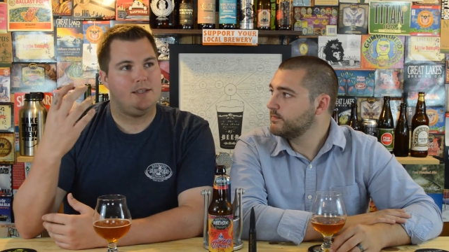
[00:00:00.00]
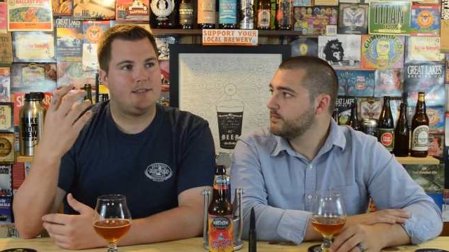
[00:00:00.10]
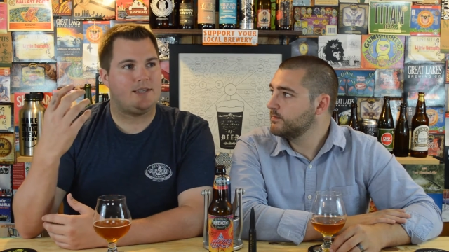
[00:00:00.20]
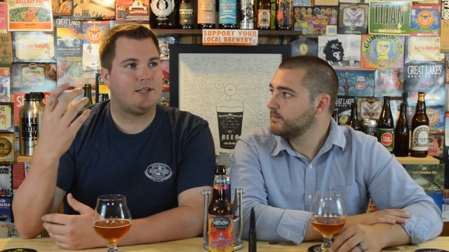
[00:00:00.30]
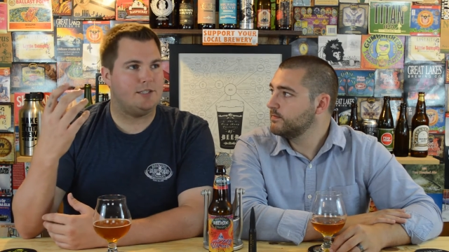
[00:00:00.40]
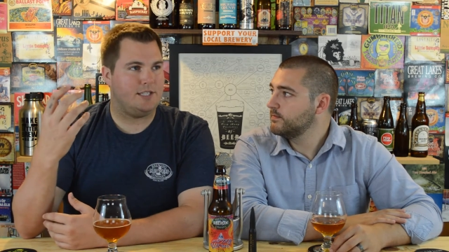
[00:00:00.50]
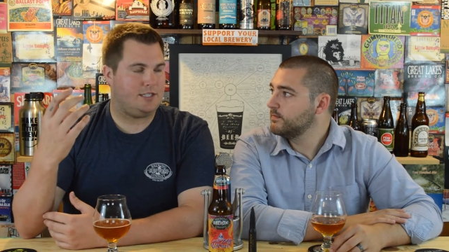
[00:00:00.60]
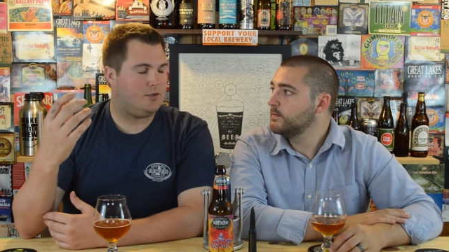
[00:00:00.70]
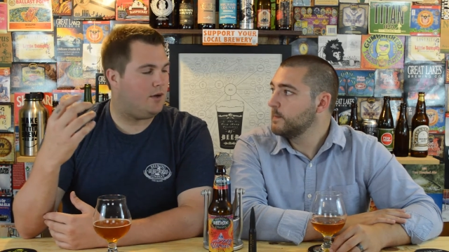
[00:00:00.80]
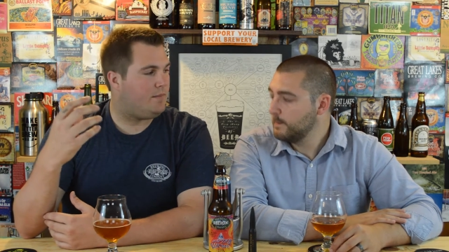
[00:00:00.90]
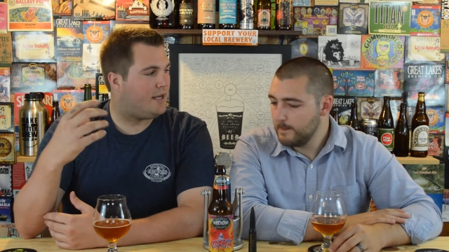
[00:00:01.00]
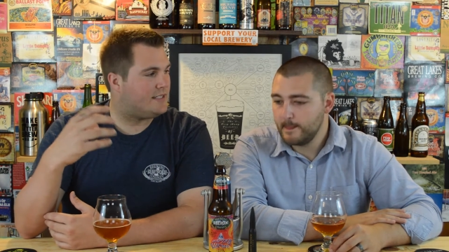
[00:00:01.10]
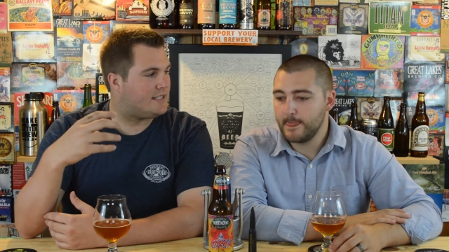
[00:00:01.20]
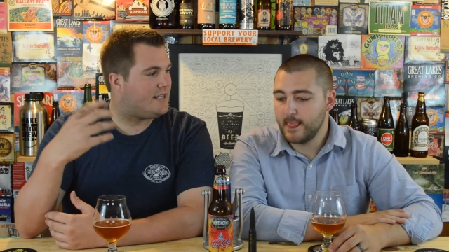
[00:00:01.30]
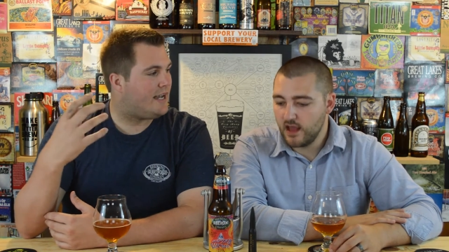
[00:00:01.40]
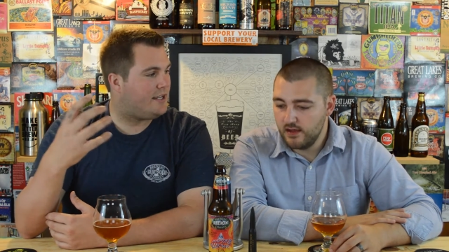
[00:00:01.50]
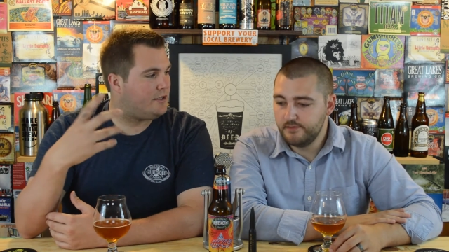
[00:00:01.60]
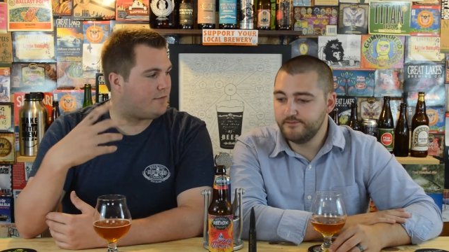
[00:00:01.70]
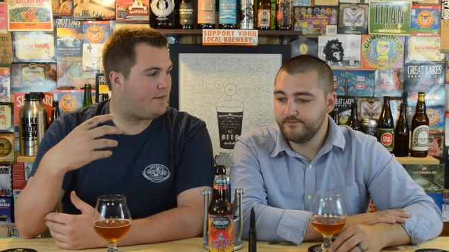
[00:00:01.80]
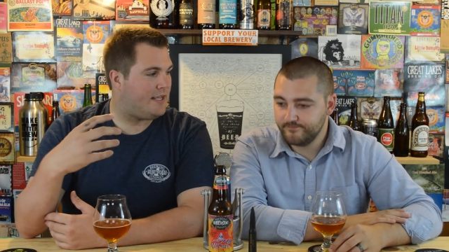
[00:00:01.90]
Speaker 1: subtlety to it because it's not in
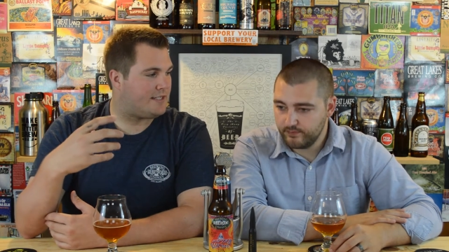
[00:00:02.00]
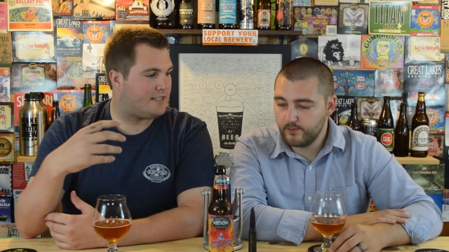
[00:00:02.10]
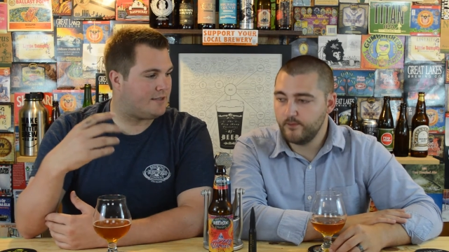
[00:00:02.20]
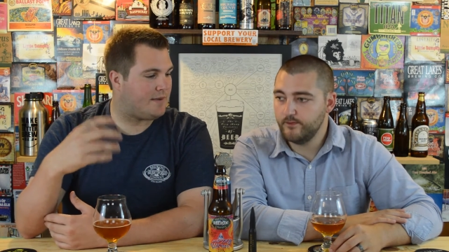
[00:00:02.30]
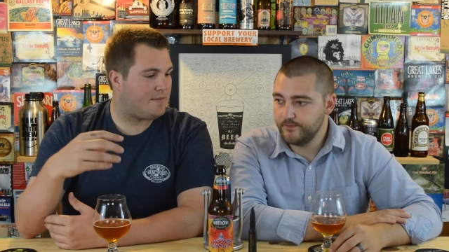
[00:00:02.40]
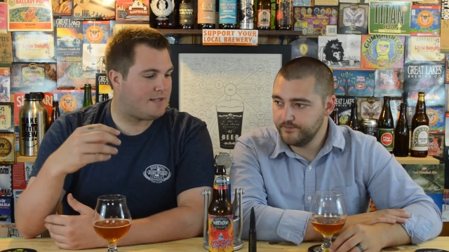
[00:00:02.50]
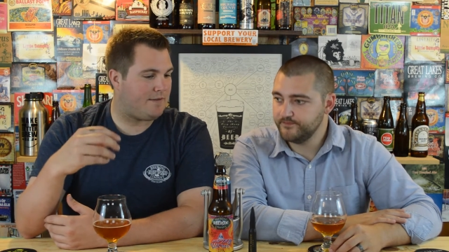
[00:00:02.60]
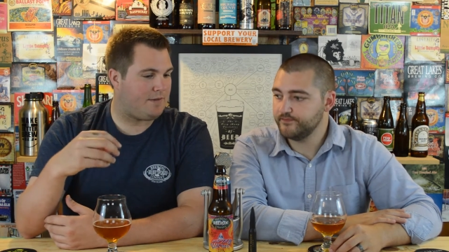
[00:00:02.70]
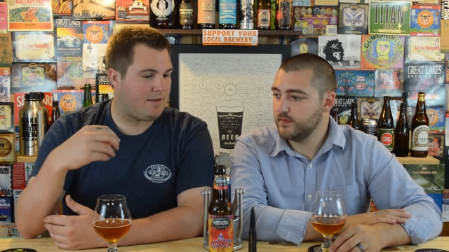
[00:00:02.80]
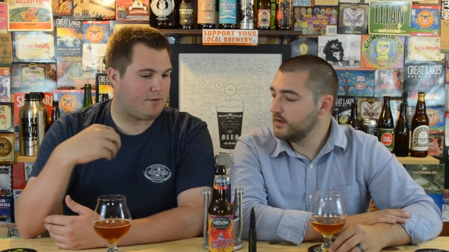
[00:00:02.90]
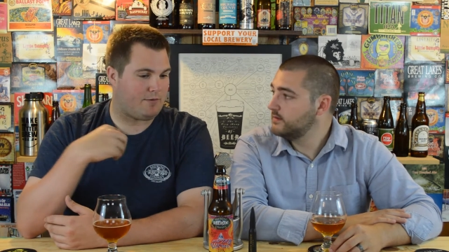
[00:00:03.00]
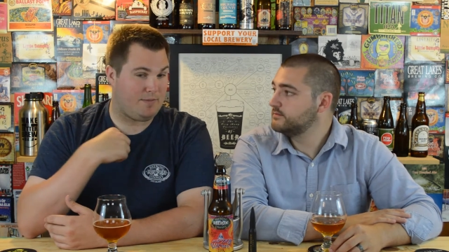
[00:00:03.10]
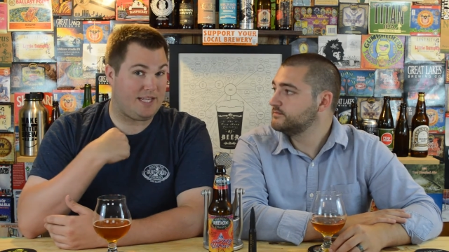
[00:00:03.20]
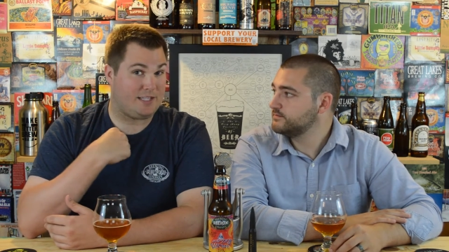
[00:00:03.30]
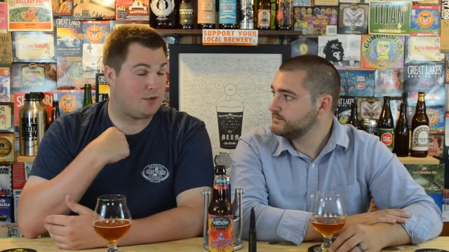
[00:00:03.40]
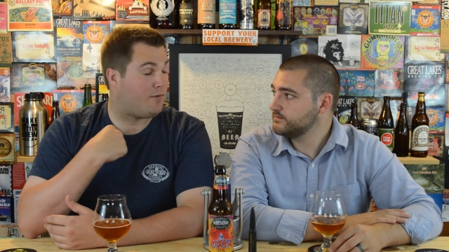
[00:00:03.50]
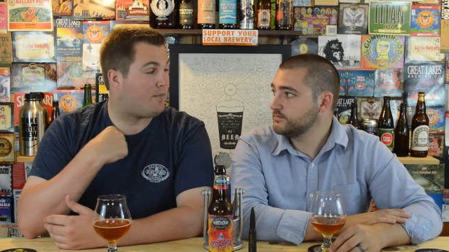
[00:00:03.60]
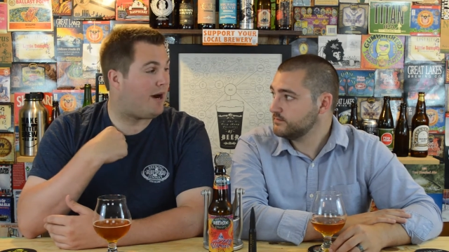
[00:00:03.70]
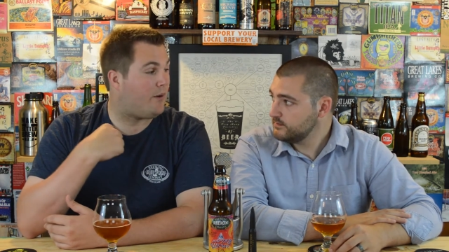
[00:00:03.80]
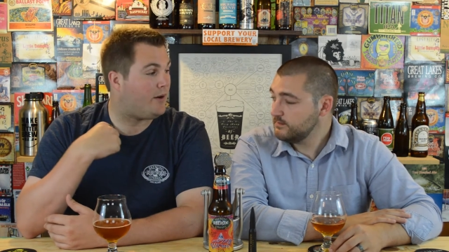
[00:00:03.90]
your face. Because sometimes that flavor for me gets
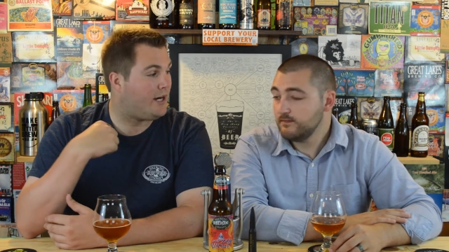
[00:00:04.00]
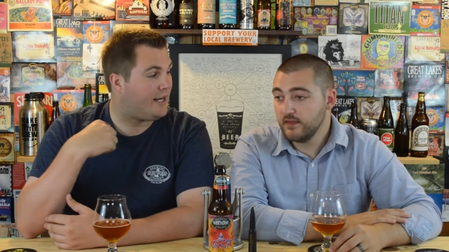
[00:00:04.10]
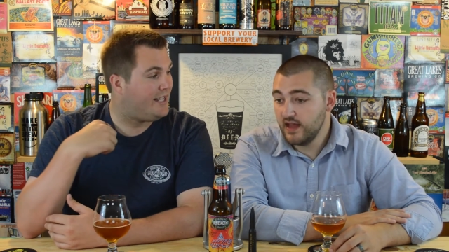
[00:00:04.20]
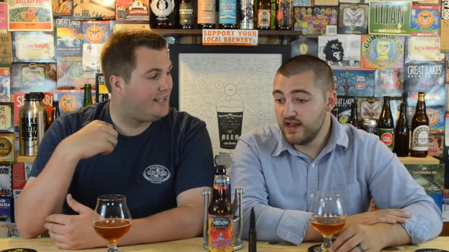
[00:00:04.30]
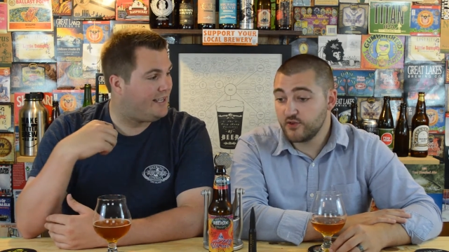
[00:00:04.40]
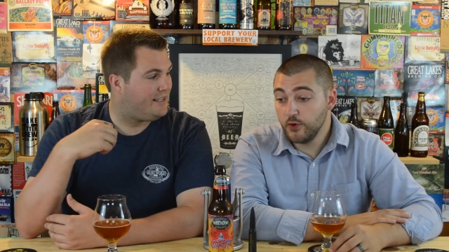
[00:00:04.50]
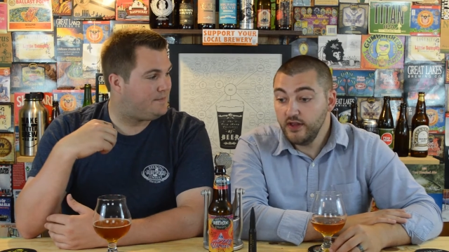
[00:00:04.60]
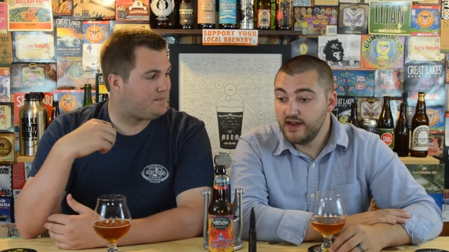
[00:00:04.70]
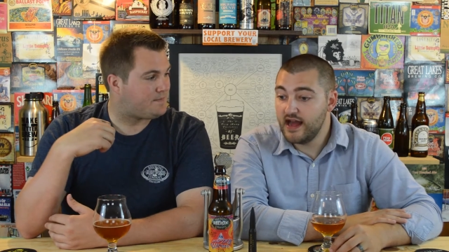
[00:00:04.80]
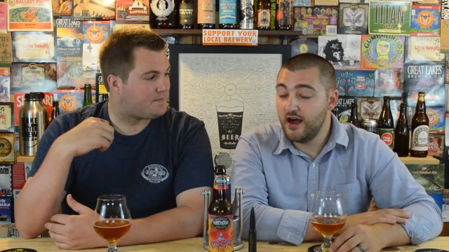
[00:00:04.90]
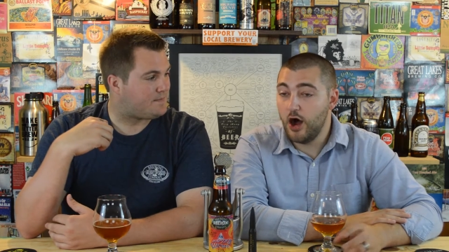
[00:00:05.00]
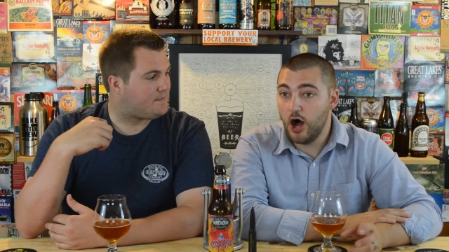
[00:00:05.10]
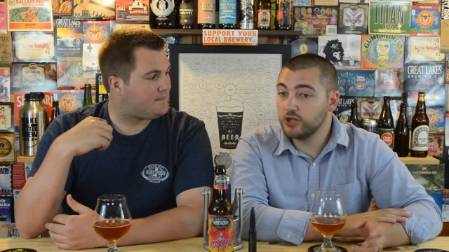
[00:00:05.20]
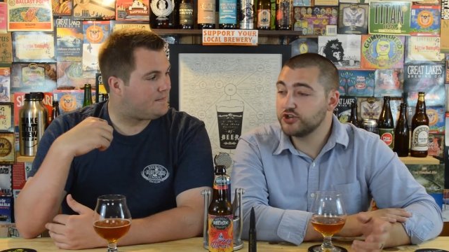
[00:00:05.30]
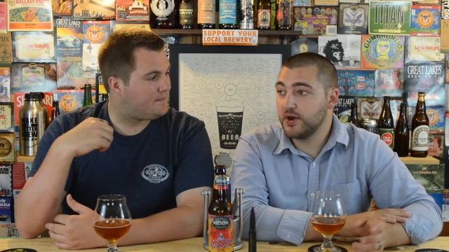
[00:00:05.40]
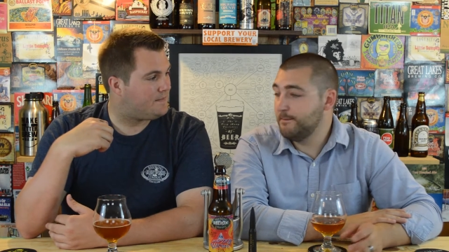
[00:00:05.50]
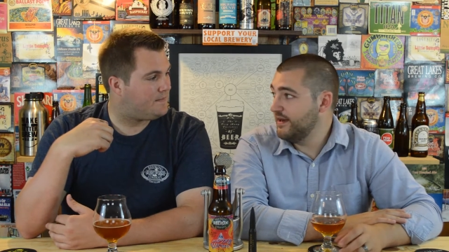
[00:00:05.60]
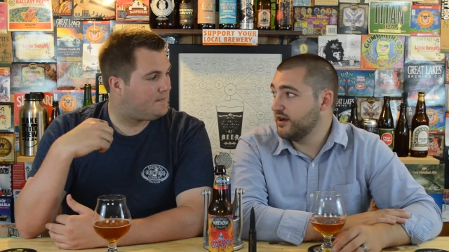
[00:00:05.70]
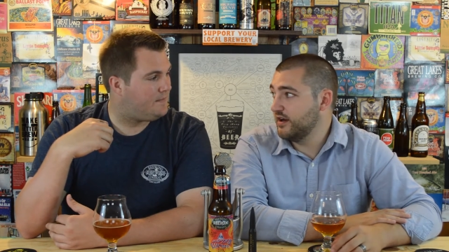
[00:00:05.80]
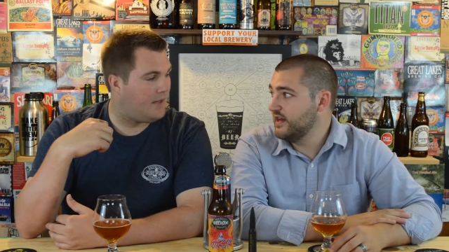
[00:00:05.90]
overpowering.
Speaker 2: It's really not ultra
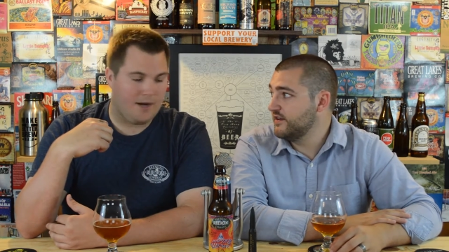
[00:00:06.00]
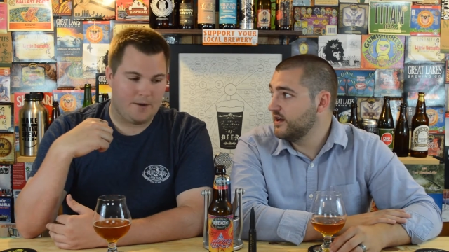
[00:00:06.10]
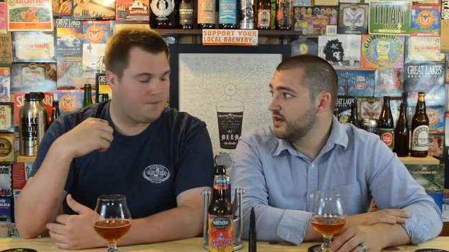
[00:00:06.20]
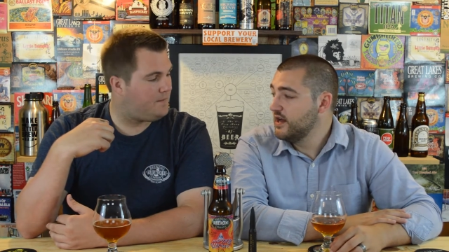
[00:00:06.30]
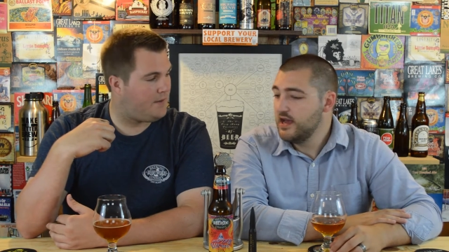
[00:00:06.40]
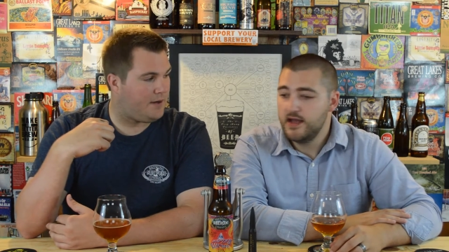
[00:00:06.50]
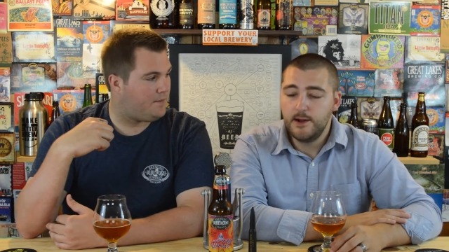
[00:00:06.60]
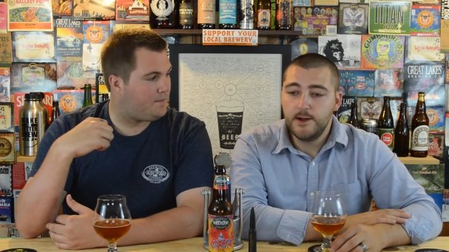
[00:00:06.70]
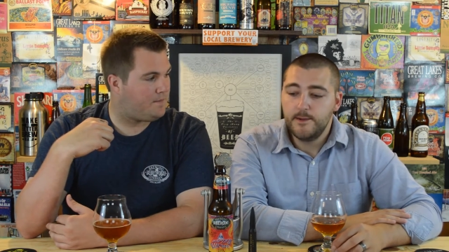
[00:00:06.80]
bitter either. No, no.